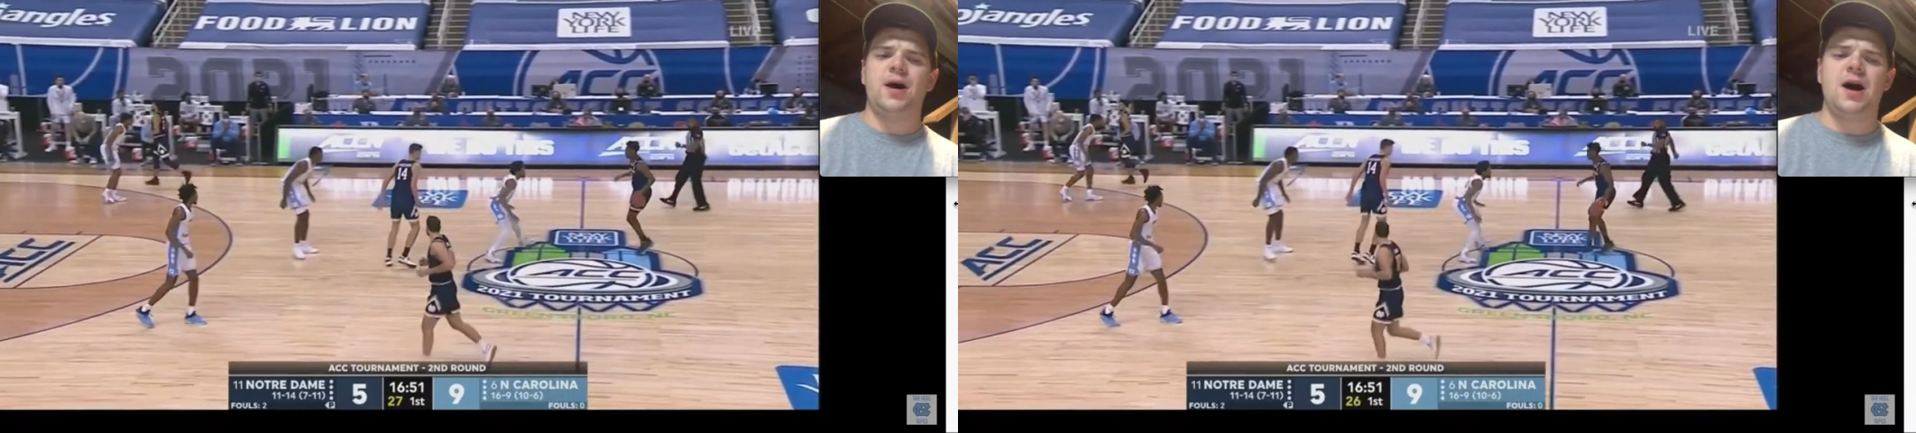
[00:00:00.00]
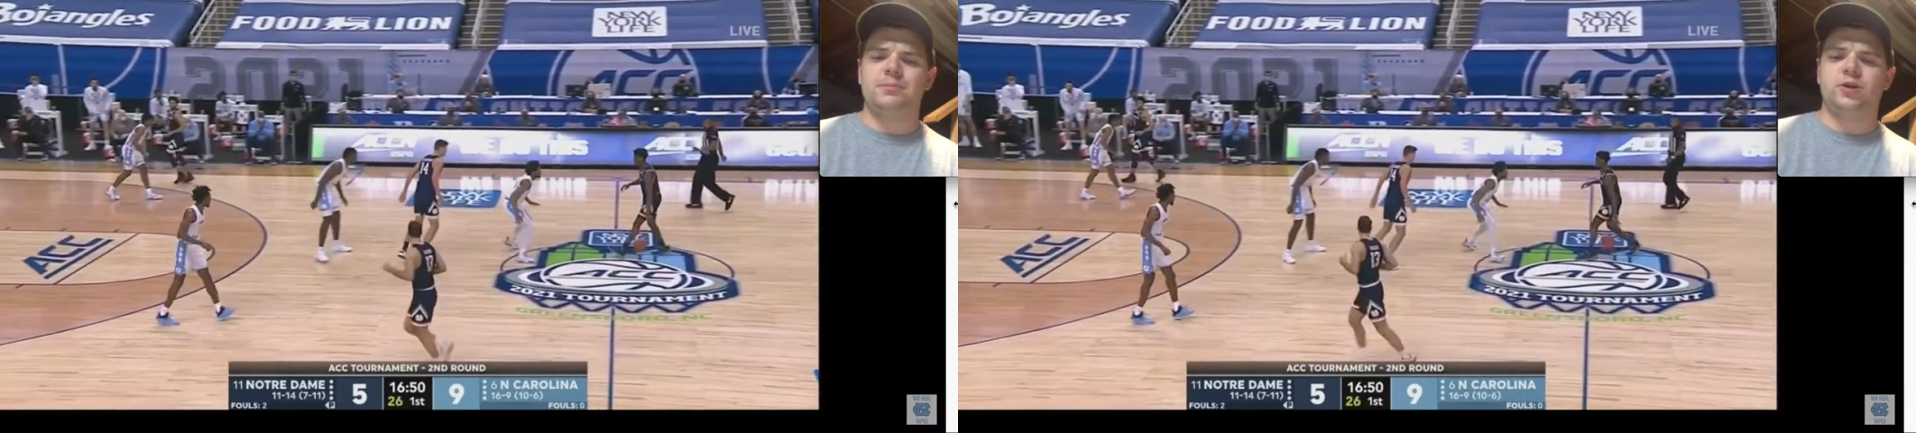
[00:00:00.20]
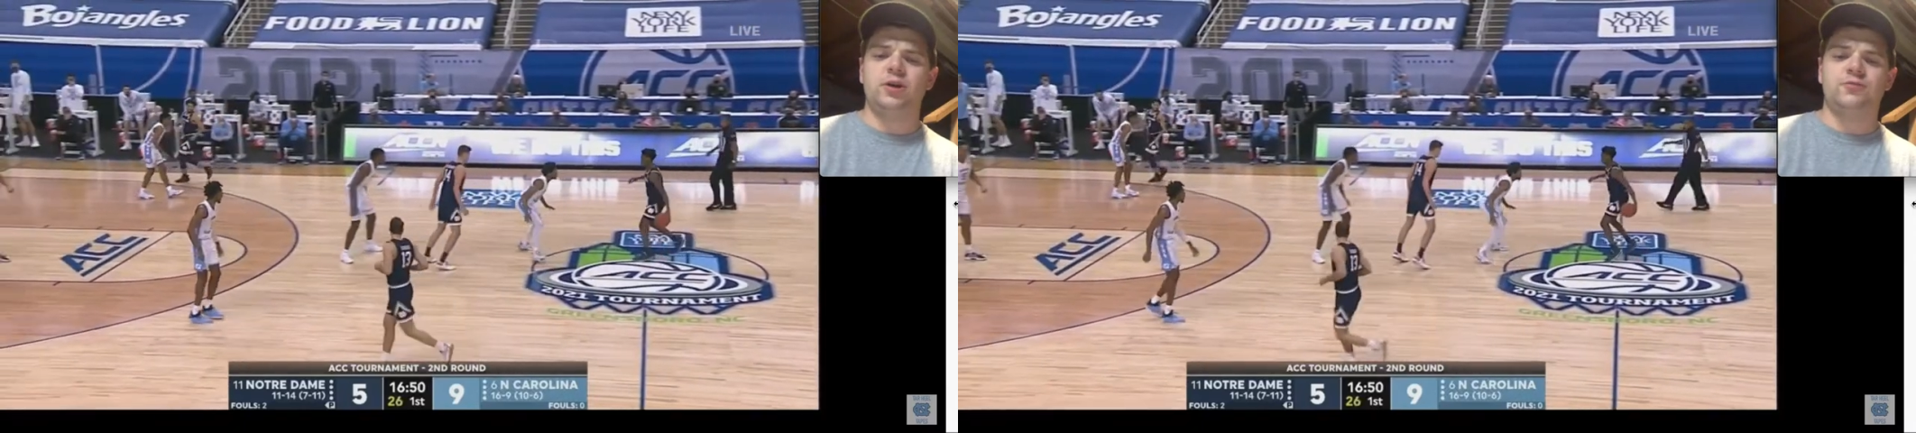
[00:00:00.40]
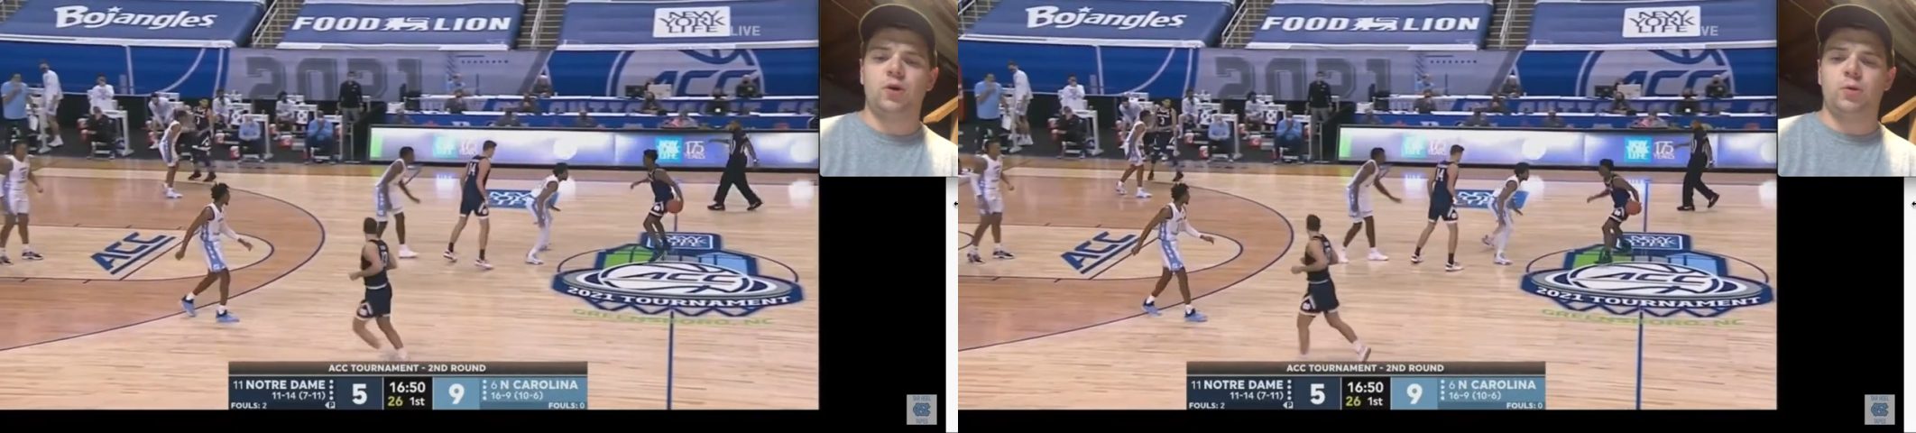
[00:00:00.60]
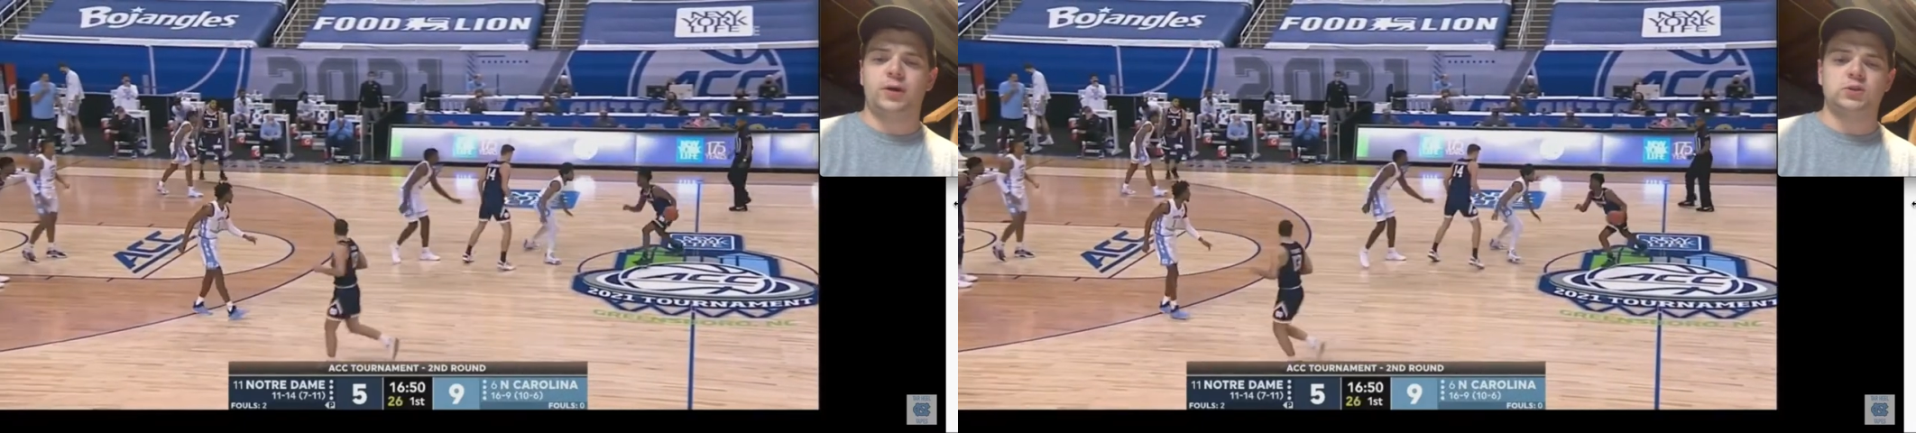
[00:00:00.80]
um, good
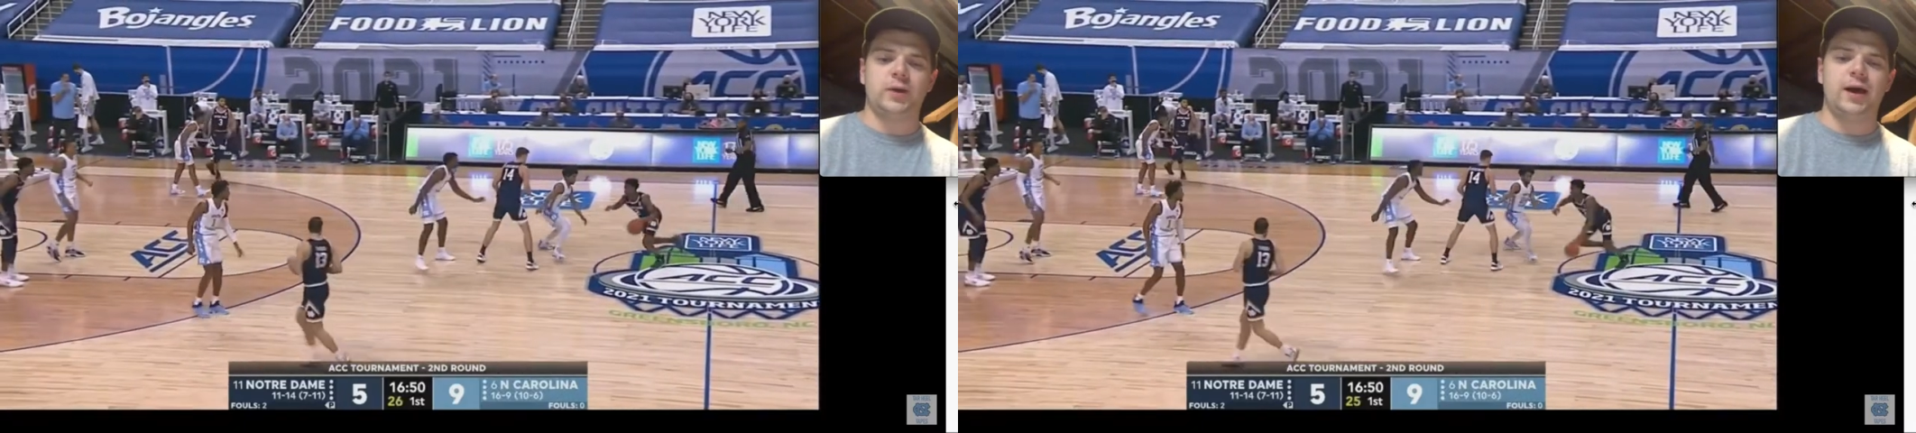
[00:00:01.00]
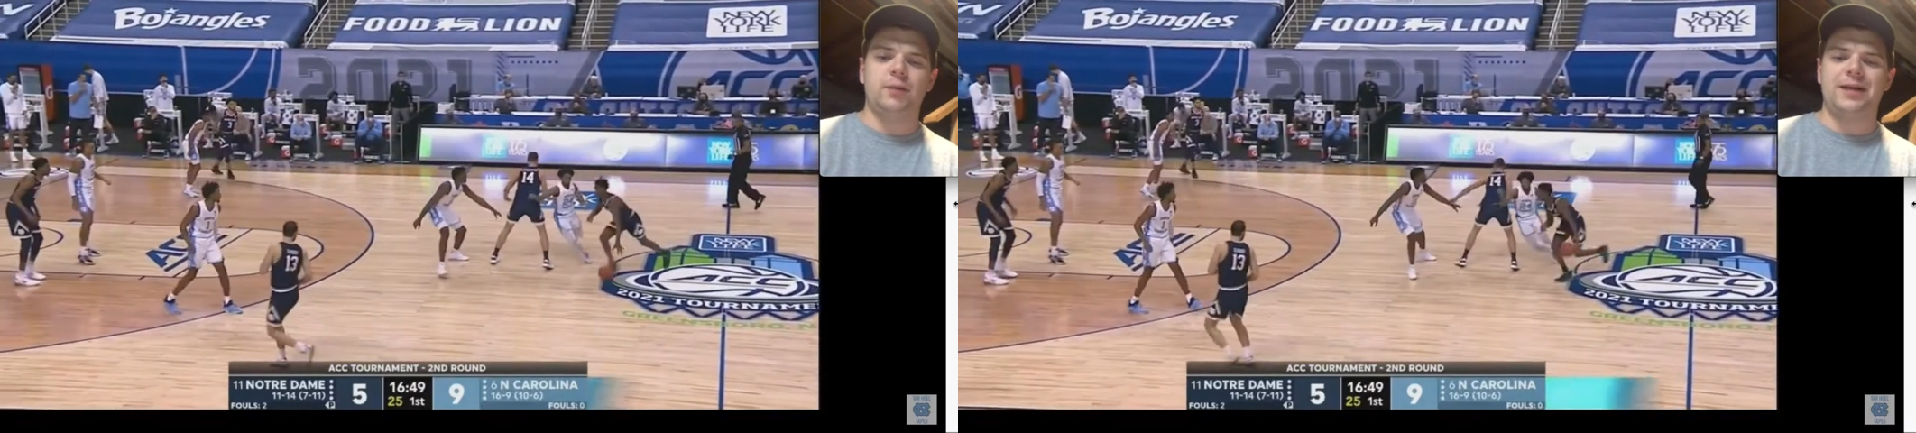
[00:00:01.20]
footwork as well,